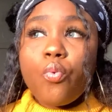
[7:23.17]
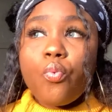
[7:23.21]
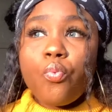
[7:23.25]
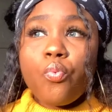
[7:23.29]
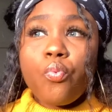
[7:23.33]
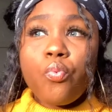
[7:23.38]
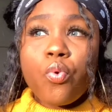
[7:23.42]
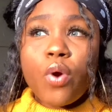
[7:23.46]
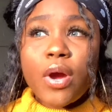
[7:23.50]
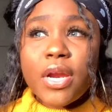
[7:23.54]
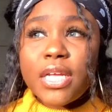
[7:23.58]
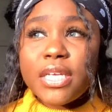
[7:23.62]

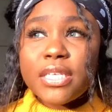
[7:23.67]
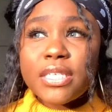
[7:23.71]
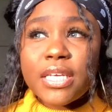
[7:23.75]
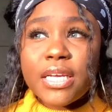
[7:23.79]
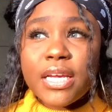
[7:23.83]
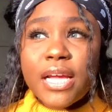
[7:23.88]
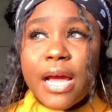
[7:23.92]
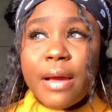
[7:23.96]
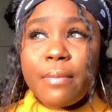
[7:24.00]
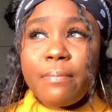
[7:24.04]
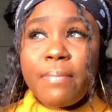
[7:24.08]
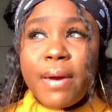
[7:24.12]
What is
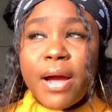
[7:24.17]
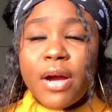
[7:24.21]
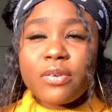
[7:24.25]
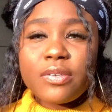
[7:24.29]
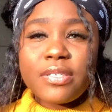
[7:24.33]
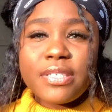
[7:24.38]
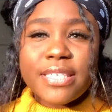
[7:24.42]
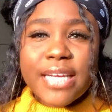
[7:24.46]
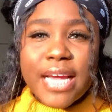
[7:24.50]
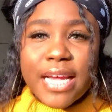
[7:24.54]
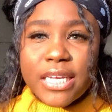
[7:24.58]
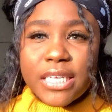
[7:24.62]
it
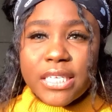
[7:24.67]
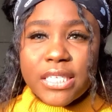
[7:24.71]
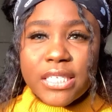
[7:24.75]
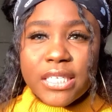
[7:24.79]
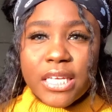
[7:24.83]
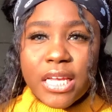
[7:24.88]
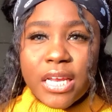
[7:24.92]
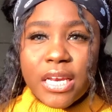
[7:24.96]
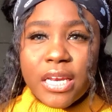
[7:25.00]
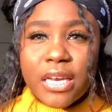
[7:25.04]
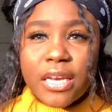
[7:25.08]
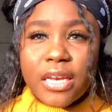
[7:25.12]
about
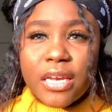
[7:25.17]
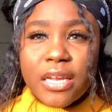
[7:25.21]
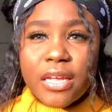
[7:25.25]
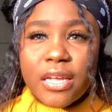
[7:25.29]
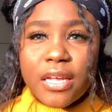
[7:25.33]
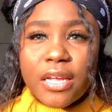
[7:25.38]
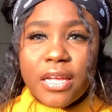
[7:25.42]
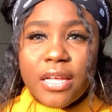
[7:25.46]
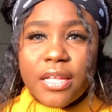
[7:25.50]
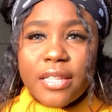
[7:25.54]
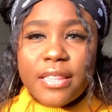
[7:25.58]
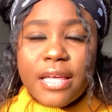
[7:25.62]
dancing
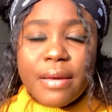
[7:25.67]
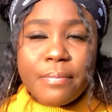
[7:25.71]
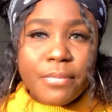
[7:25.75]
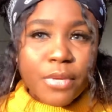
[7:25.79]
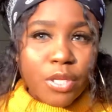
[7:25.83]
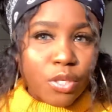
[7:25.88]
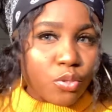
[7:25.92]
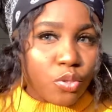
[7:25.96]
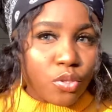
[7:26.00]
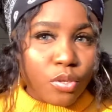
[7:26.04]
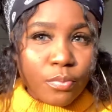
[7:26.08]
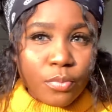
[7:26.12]
that
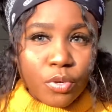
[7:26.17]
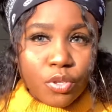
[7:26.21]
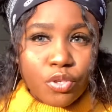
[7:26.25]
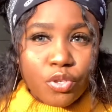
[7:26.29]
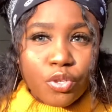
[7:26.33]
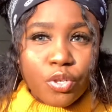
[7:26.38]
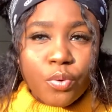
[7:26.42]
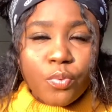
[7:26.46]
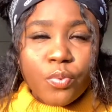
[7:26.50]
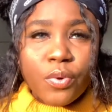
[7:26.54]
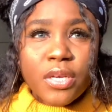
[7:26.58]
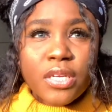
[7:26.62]
means so much to
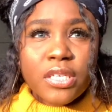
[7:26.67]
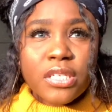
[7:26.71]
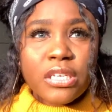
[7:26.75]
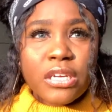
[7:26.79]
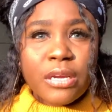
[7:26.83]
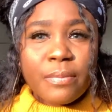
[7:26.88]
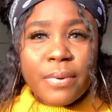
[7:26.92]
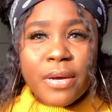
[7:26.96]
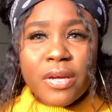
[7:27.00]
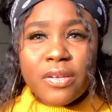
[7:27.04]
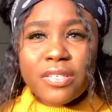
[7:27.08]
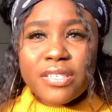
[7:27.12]
you? What is it
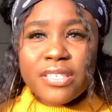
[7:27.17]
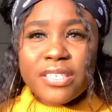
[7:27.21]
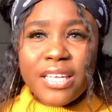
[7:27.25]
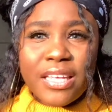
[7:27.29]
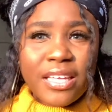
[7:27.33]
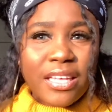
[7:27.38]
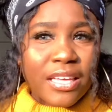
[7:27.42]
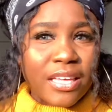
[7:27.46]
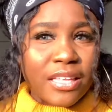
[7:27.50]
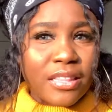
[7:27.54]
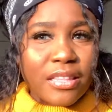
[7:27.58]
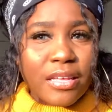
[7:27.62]
about
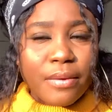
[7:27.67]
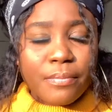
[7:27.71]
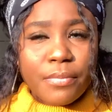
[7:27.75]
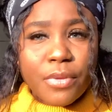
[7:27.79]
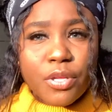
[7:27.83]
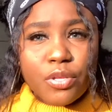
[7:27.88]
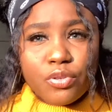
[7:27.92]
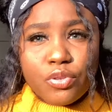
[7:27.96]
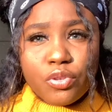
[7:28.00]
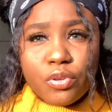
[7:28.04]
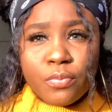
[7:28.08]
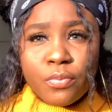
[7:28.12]
singing that
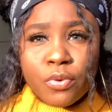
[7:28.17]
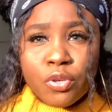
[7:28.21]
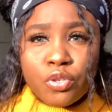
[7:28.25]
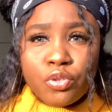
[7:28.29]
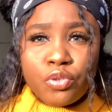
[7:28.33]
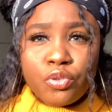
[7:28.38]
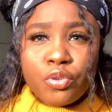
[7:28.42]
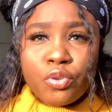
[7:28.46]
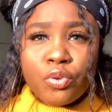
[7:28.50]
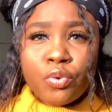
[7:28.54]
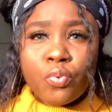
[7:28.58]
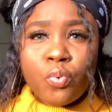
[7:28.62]
means so much
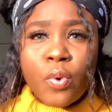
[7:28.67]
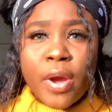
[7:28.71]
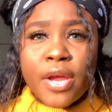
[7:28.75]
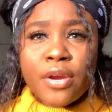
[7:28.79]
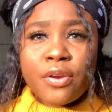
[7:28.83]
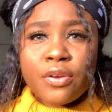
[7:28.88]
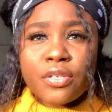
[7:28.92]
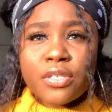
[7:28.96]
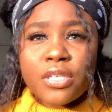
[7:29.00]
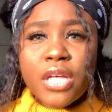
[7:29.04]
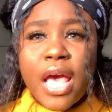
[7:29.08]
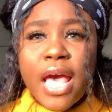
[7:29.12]
to you? Why
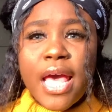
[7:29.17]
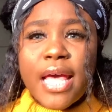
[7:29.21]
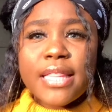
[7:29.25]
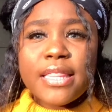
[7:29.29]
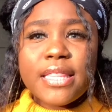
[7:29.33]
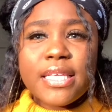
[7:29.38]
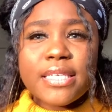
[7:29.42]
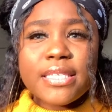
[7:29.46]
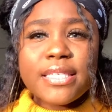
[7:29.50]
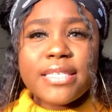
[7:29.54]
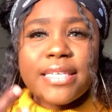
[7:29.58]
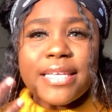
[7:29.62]
does
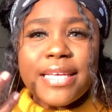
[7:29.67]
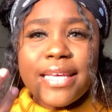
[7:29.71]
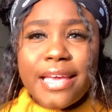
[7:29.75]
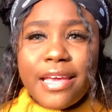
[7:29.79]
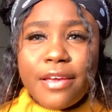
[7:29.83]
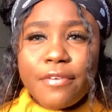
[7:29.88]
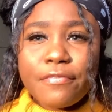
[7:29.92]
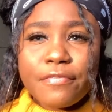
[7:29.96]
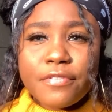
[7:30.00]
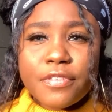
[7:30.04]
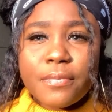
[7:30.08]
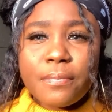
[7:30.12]
this
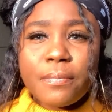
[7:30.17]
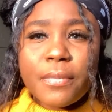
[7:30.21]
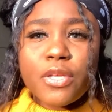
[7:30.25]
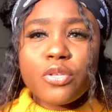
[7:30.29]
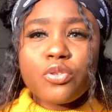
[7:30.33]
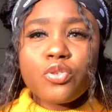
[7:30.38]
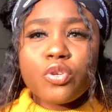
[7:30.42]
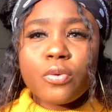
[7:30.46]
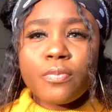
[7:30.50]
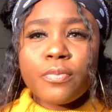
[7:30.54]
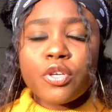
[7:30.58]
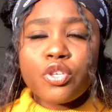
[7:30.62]
gift mean
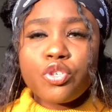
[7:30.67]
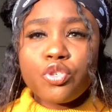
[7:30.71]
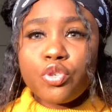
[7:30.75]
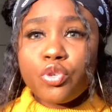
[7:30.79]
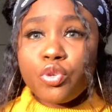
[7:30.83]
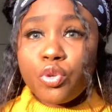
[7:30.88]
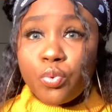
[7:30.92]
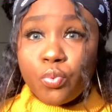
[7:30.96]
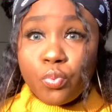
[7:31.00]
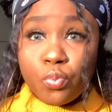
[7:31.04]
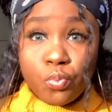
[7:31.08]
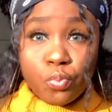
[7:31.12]
so much to
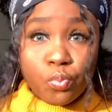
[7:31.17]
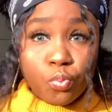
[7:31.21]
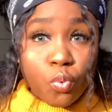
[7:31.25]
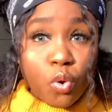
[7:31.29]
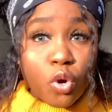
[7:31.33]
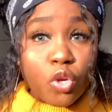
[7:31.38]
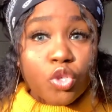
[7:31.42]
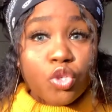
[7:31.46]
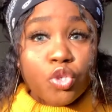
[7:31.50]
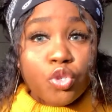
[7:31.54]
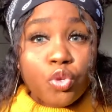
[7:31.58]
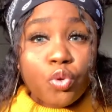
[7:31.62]
you?
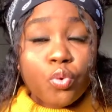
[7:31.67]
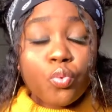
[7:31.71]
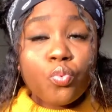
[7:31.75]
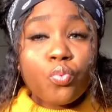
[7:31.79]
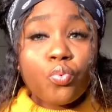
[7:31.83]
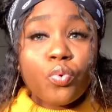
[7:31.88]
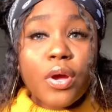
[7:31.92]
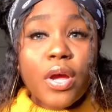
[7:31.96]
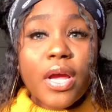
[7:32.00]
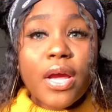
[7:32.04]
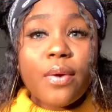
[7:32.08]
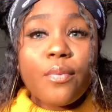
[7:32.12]
What do you
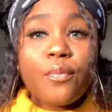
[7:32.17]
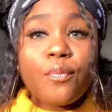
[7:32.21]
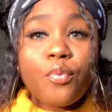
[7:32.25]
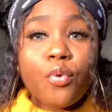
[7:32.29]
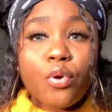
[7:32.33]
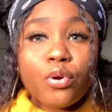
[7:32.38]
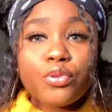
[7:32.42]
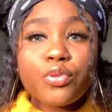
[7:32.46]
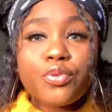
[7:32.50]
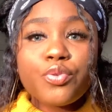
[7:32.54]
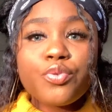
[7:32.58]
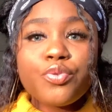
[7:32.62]

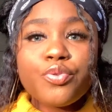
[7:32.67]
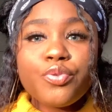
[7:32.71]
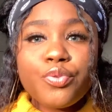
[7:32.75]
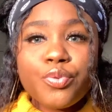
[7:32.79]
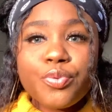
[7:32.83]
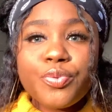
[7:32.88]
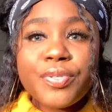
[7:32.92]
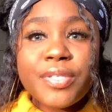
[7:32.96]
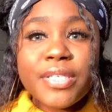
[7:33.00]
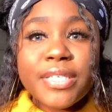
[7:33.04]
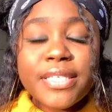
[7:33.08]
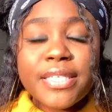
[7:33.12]
want to
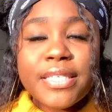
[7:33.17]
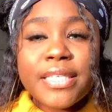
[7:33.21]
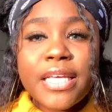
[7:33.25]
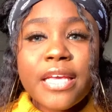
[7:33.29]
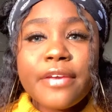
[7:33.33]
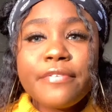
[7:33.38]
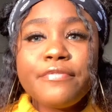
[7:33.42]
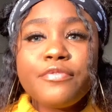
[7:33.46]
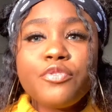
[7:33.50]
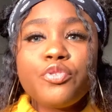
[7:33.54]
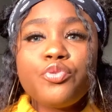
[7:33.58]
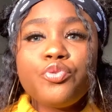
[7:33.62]
use this
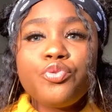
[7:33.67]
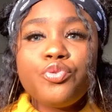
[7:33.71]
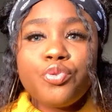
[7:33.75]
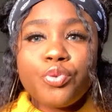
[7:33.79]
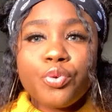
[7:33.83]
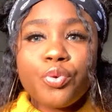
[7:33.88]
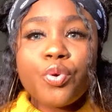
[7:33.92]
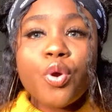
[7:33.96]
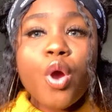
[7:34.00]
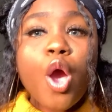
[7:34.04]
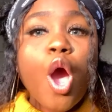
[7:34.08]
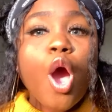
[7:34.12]
gift to
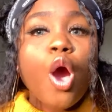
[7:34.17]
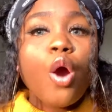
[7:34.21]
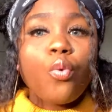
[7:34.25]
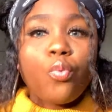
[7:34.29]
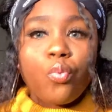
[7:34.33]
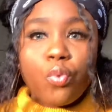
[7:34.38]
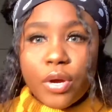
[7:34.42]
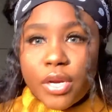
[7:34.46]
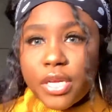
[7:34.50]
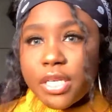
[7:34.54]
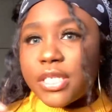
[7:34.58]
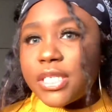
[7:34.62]
do?
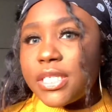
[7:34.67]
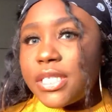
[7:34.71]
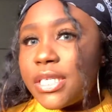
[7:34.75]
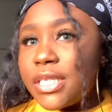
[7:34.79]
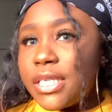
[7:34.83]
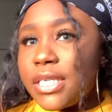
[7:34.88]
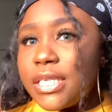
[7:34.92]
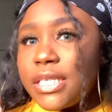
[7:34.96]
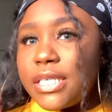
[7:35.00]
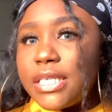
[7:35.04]
What is the